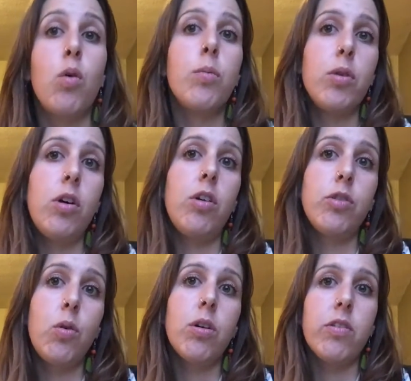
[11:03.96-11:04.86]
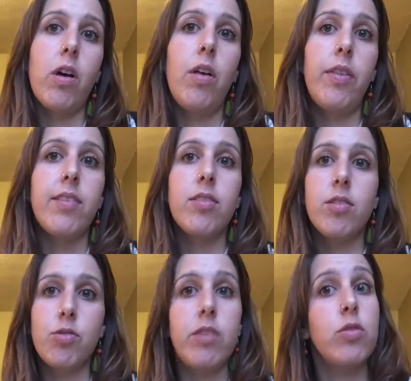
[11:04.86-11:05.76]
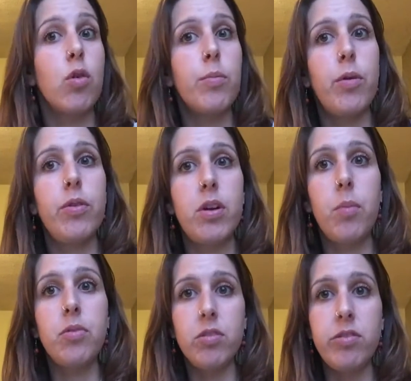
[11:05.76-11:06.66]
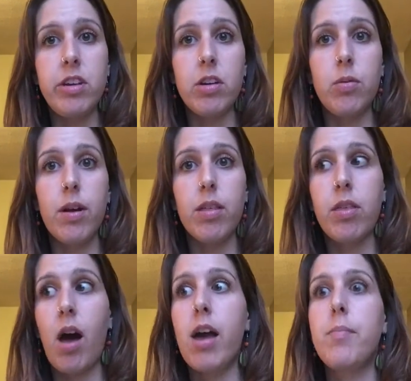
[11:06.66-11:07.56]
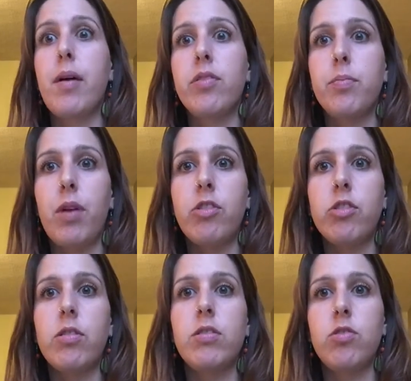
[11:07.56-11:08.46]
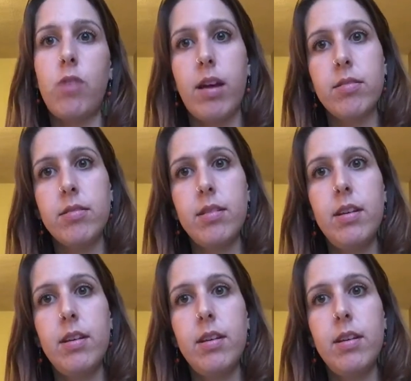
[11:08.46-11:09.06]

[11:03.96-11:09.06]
hormone called cortisol, and that's the stress hormone that helps us deal with high amounts of pressure and stress.